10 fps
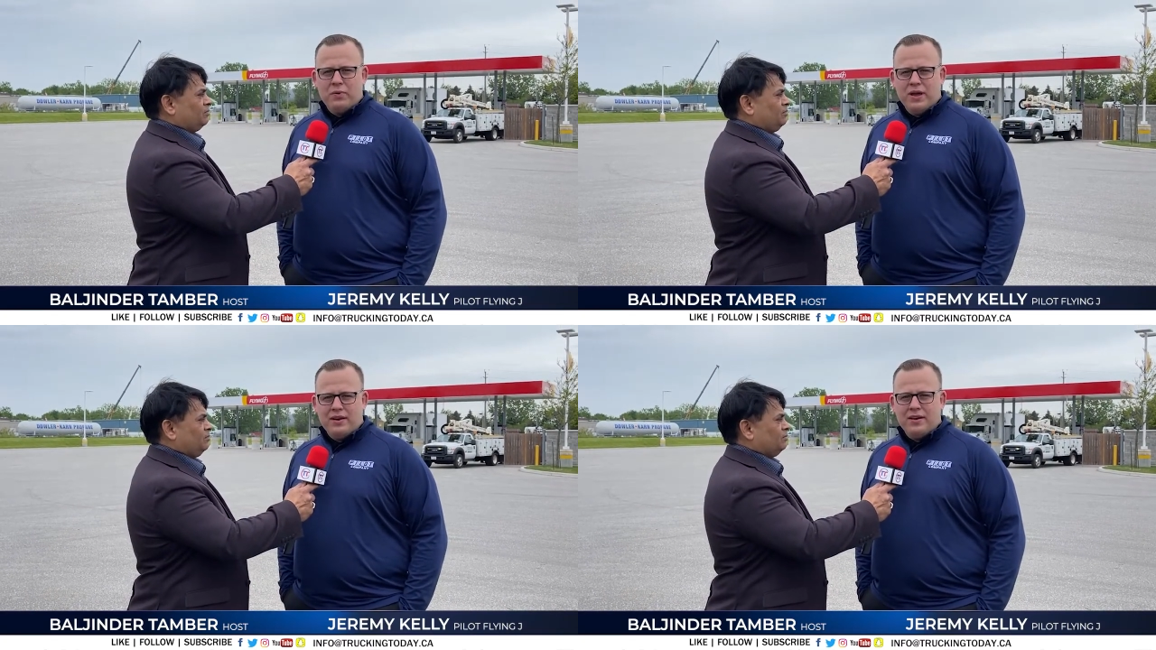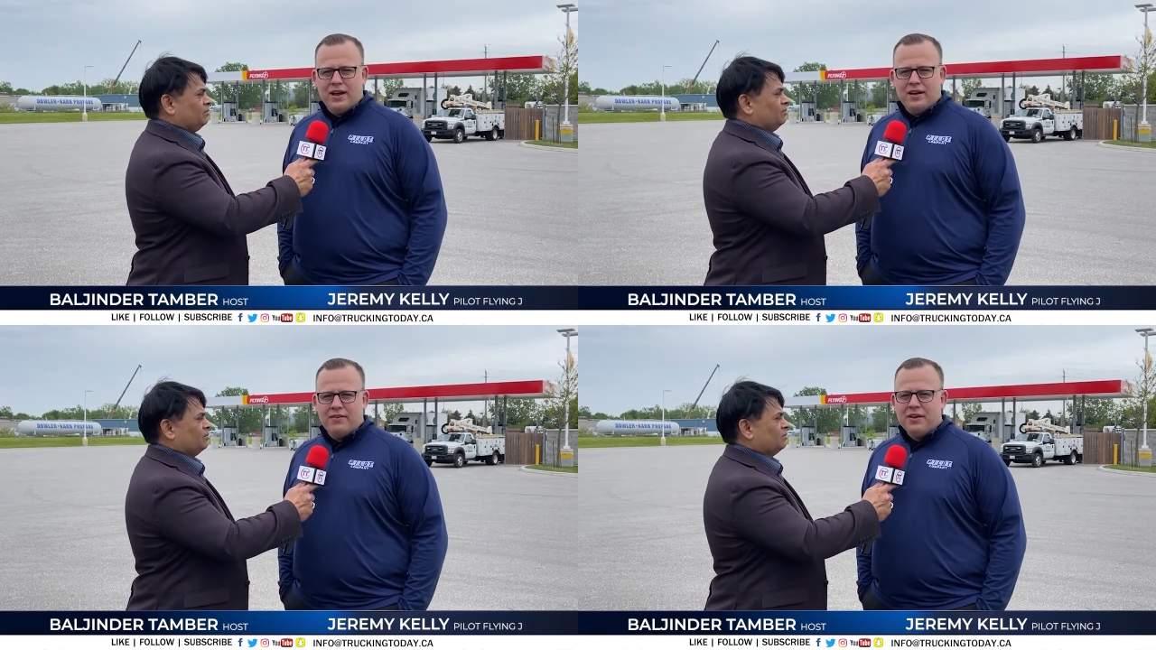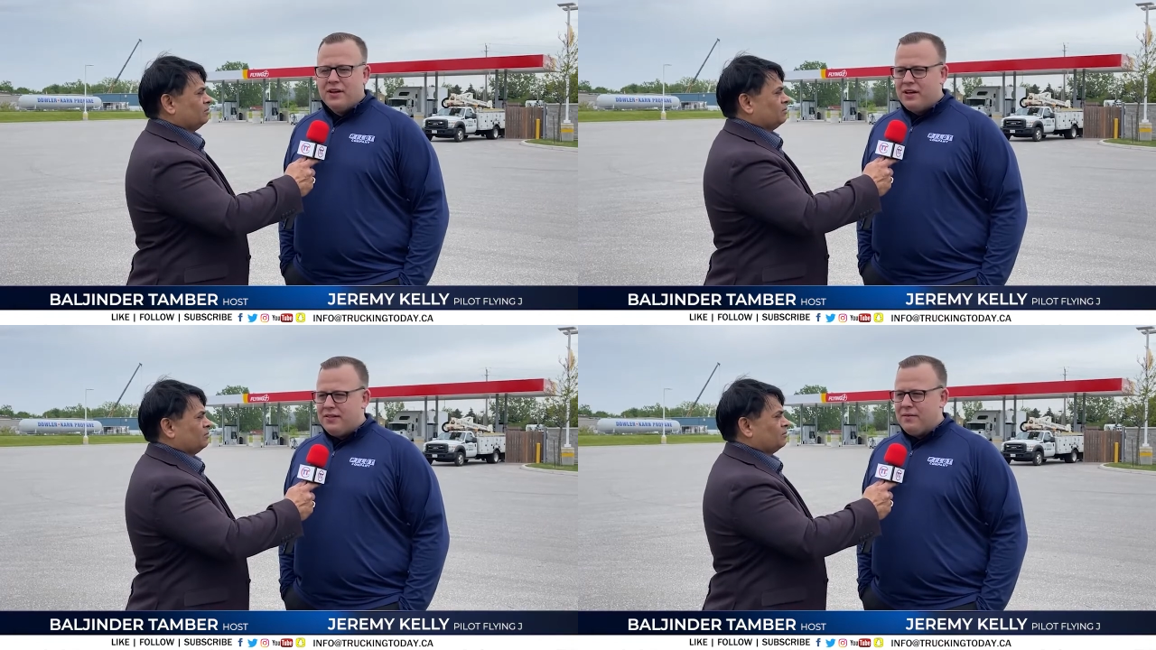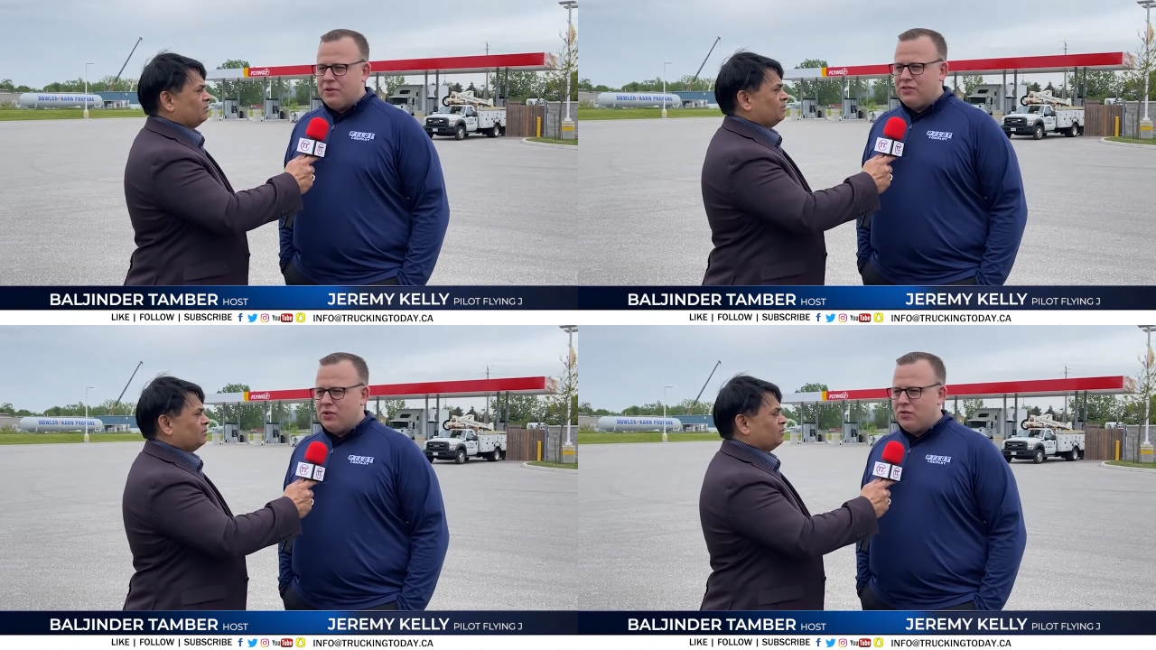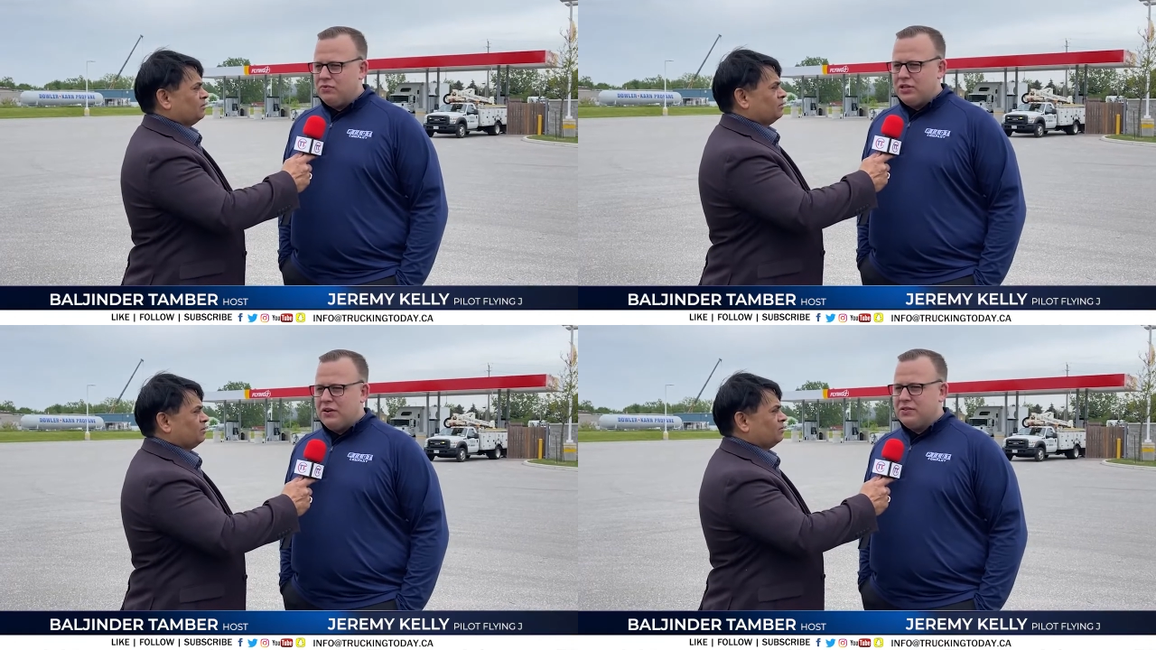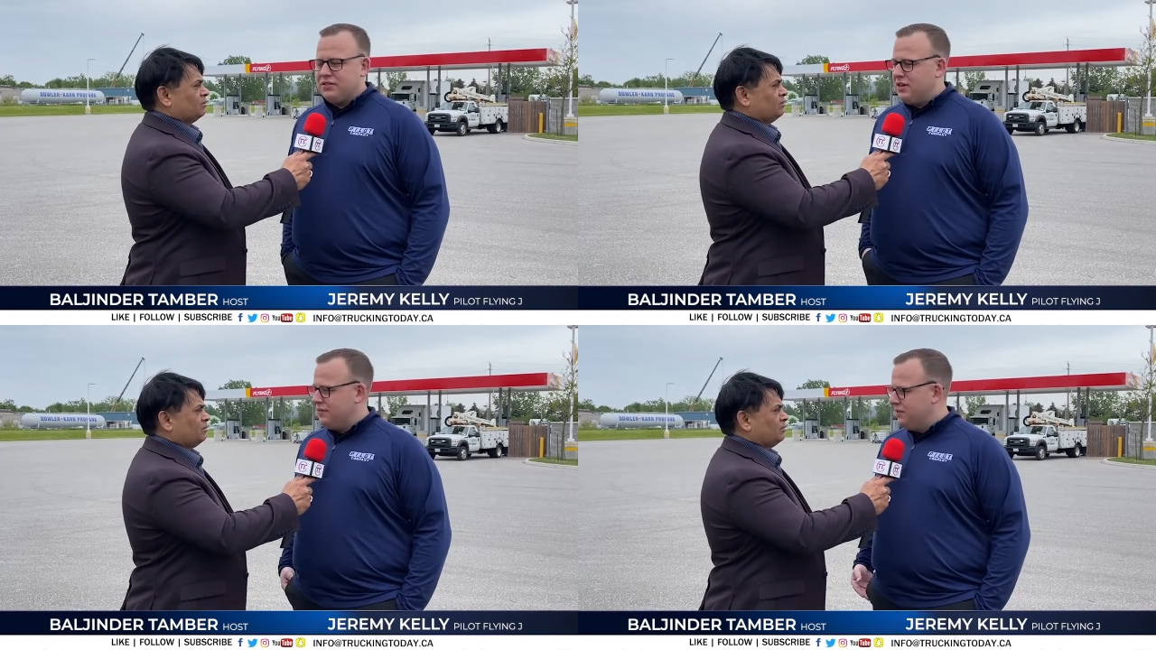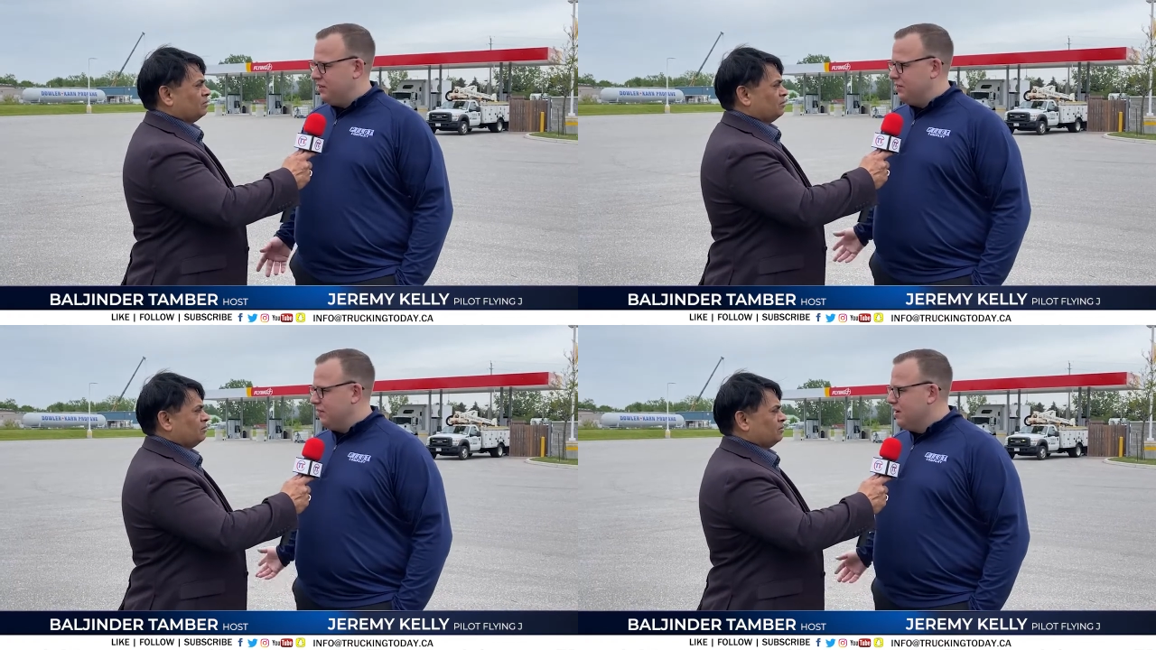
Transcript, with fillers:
Speaker 1: and uh, they've been so generous enough to